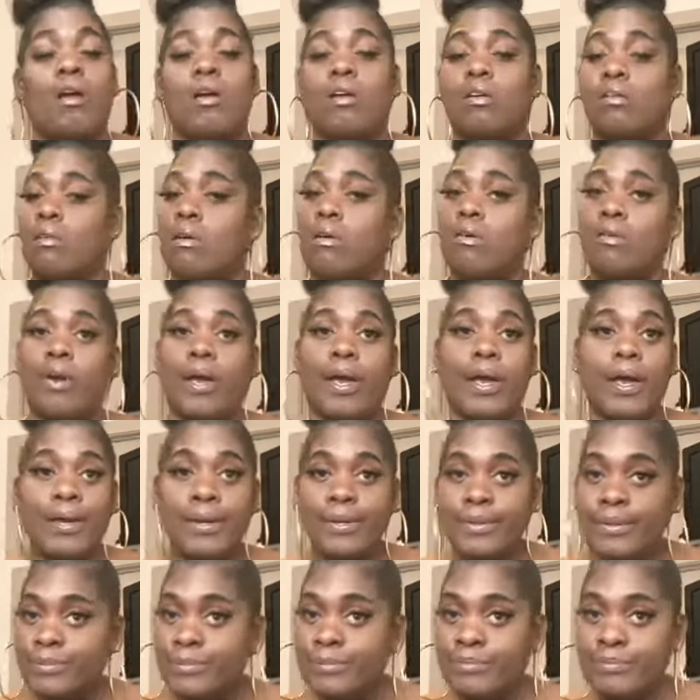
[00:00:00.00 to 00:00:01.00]

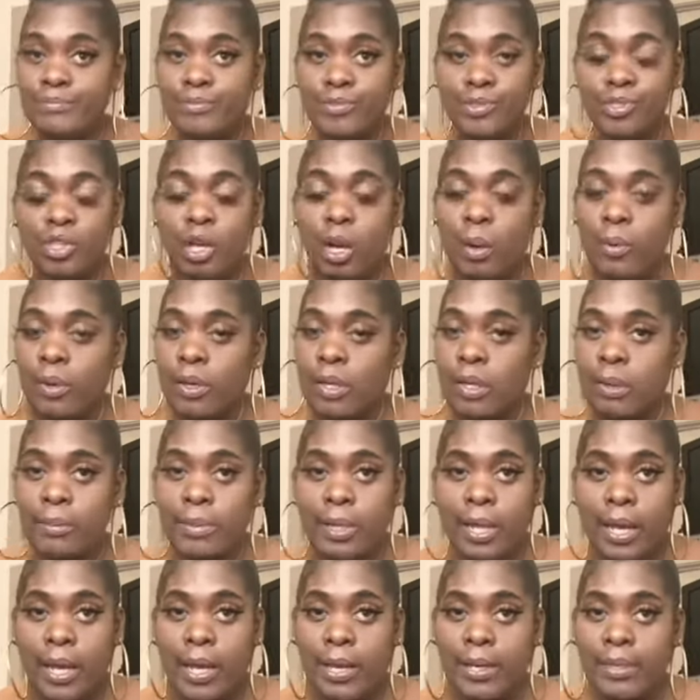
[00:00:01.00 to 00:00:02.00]
Okay. Strawberry
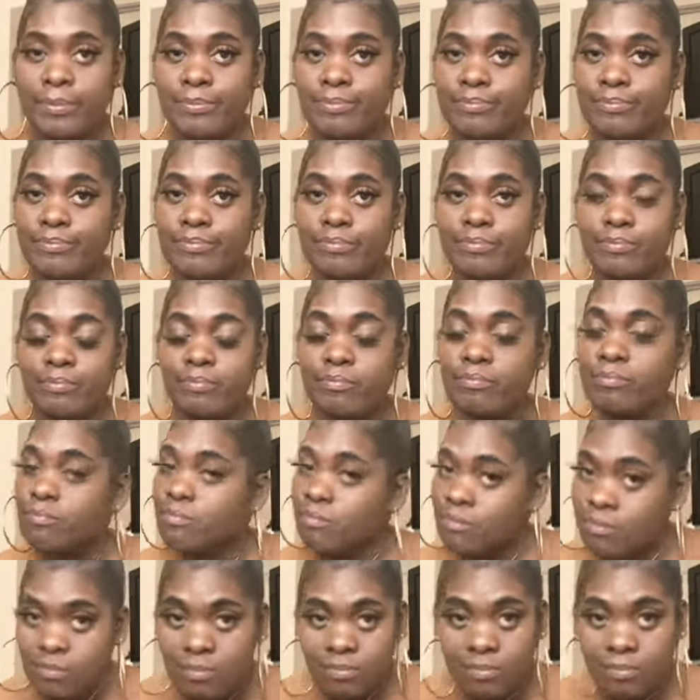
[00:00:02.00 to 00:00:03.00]
lemonade.
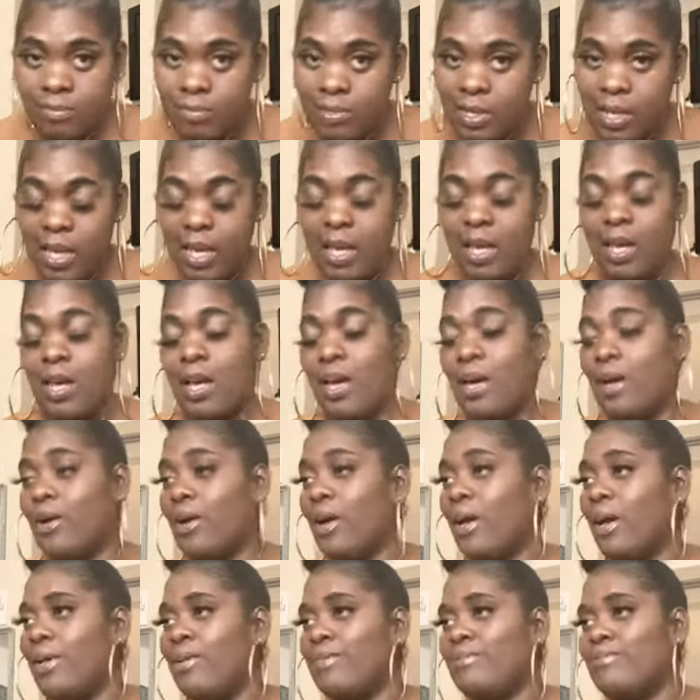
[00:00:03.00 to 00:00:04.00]

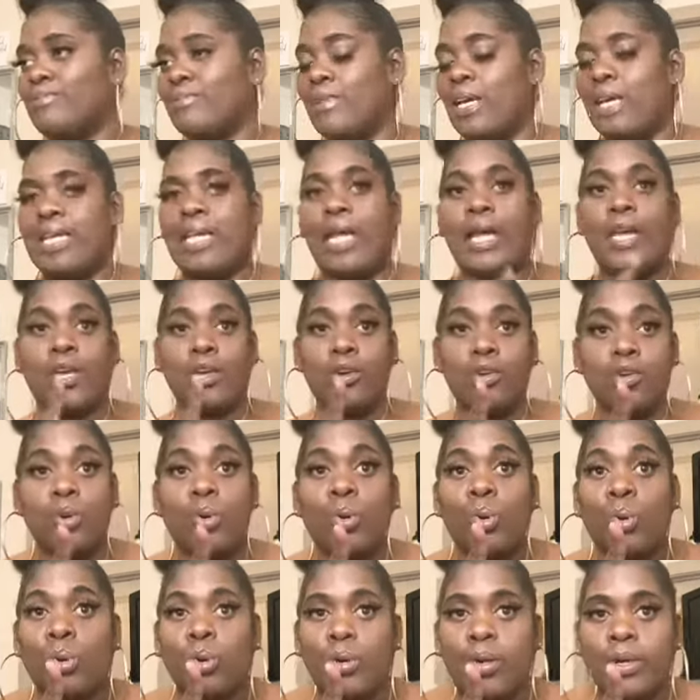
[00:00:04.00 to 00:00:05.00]
Okay. And a
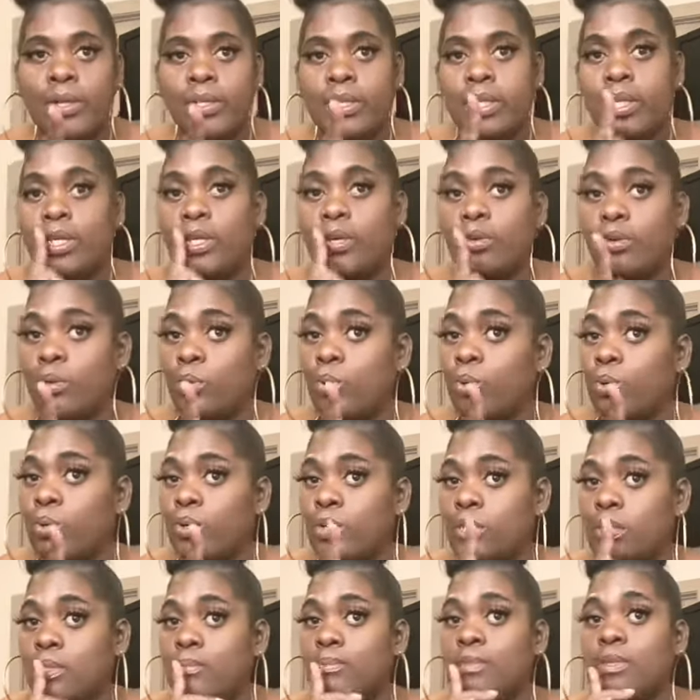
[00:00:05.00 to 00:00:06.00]
unicorn. The
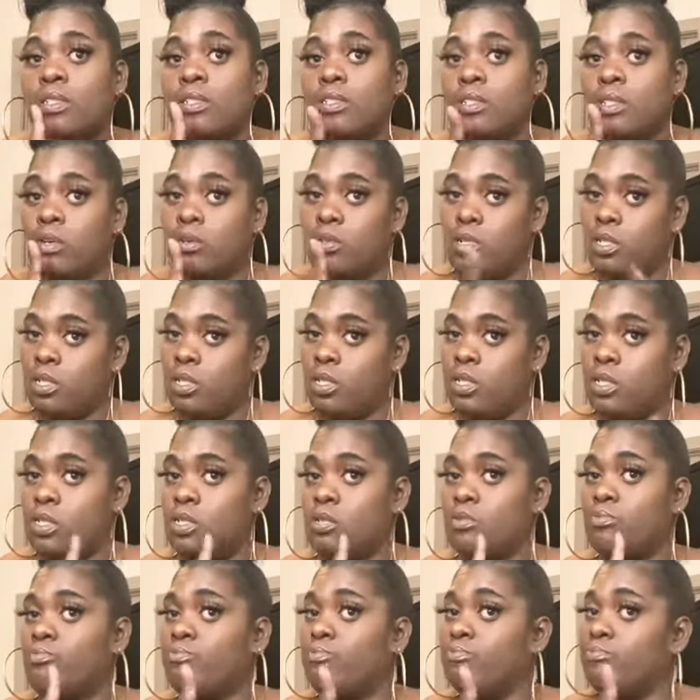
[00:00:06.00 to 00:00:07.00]
unicorn smells so good
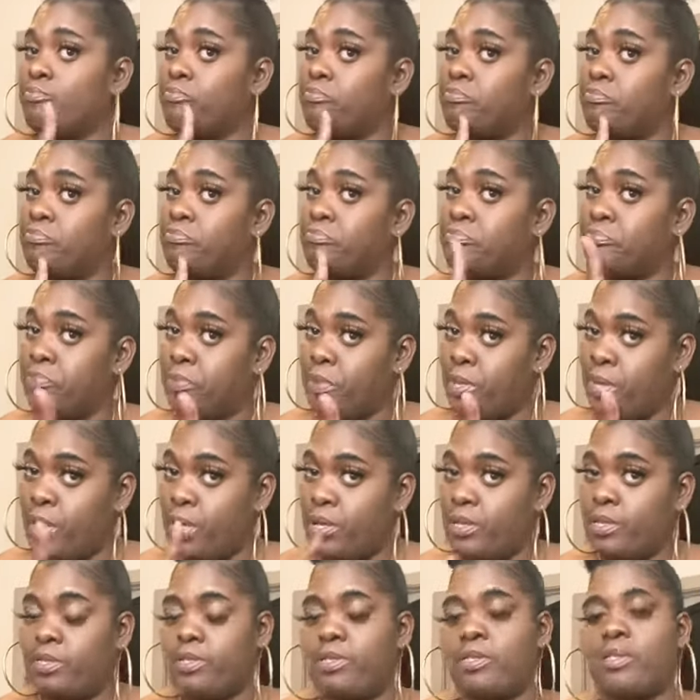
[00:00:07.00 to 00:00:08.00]
too.
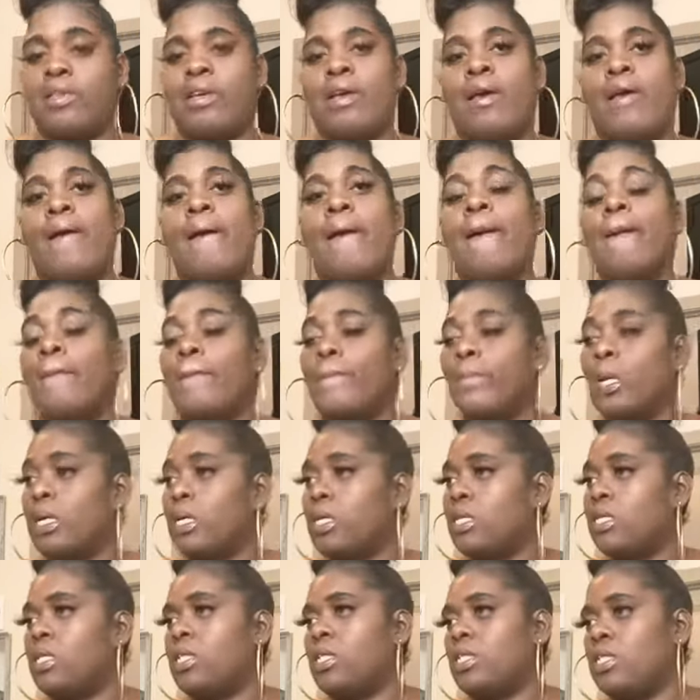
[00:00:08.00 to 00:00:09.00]
Yes.
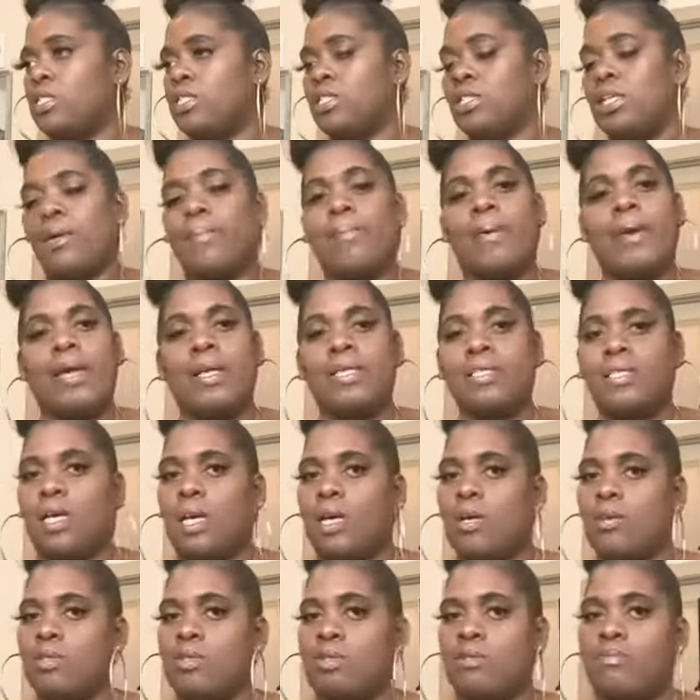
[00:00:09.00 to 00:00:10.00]
But champagne
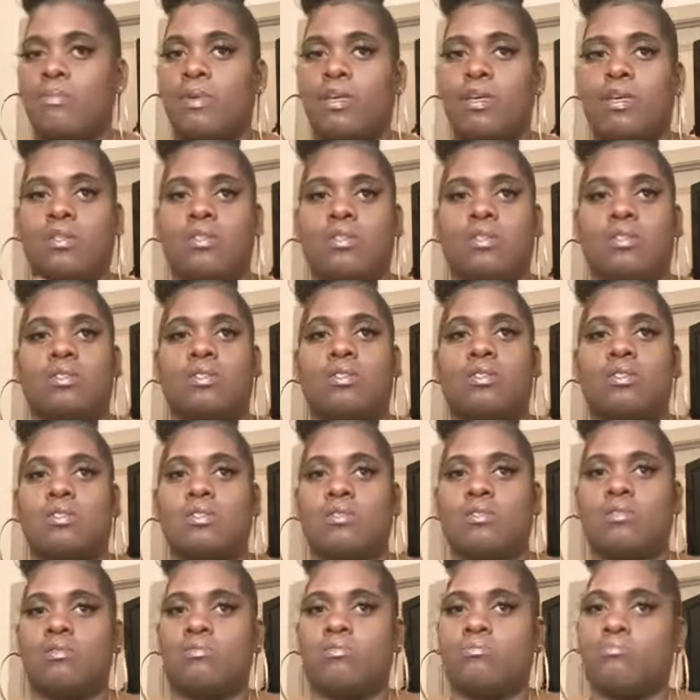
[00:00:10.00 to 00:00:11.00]
toast
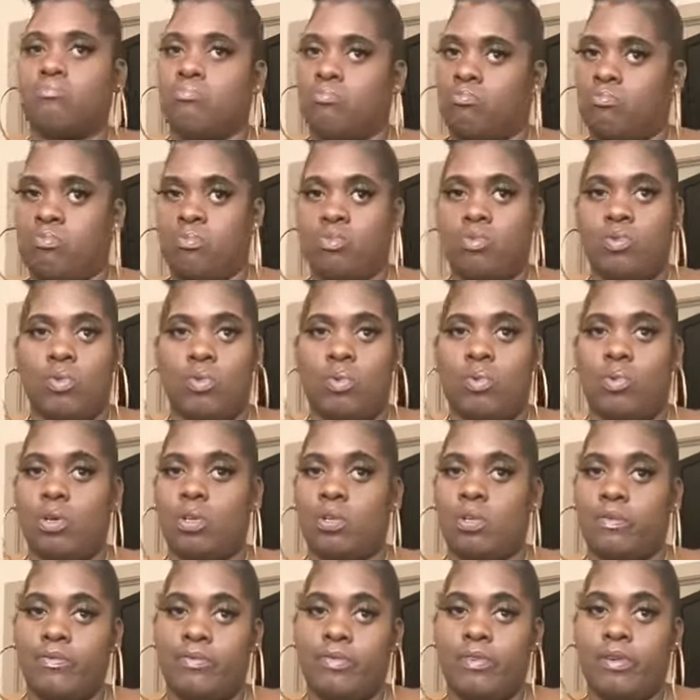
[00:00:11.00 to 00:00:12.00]
smells
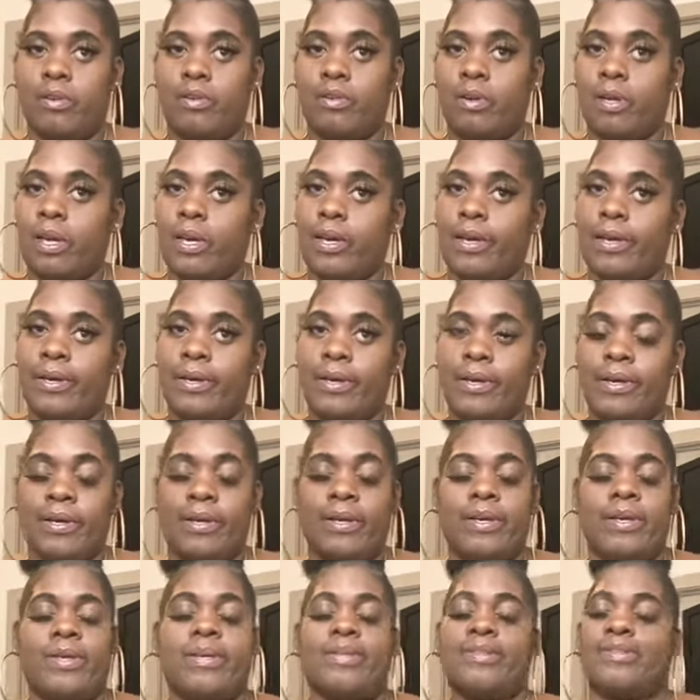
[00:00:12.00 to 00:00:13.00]
wonderful. Okay.
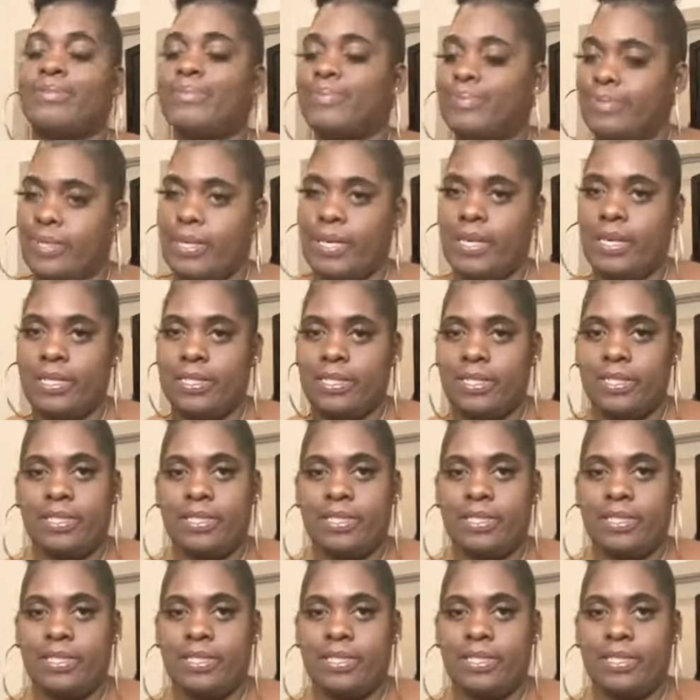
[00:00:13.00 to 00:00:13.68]
Yes.